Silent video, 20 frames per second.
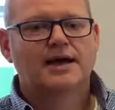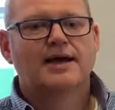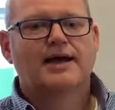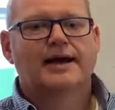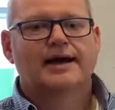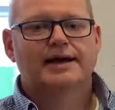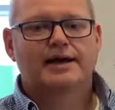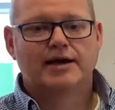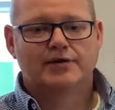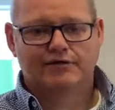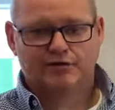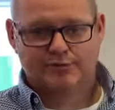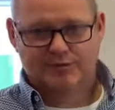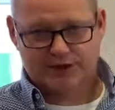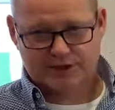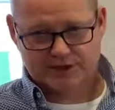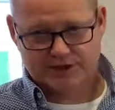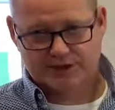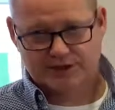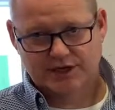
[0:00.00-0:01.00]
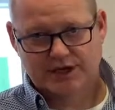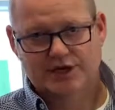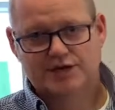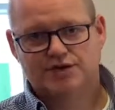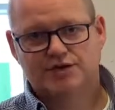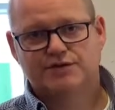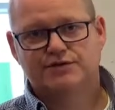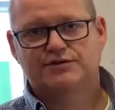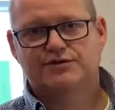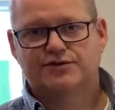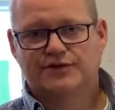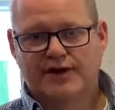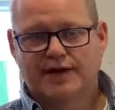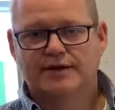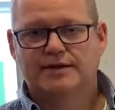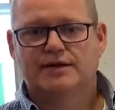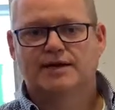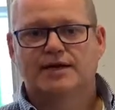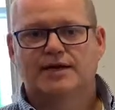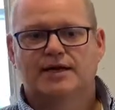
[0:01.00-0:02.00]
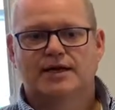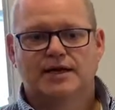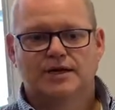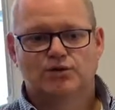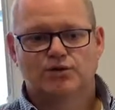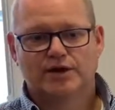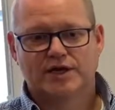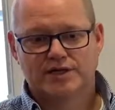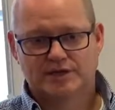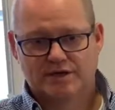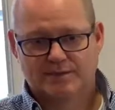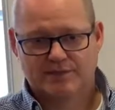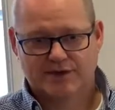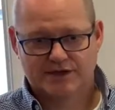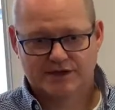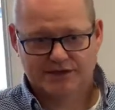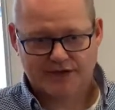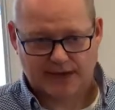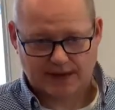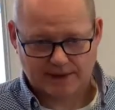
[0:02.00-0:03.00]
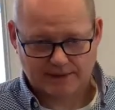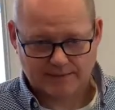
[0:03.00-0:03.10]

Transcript: and give a presentation finally in week number 10.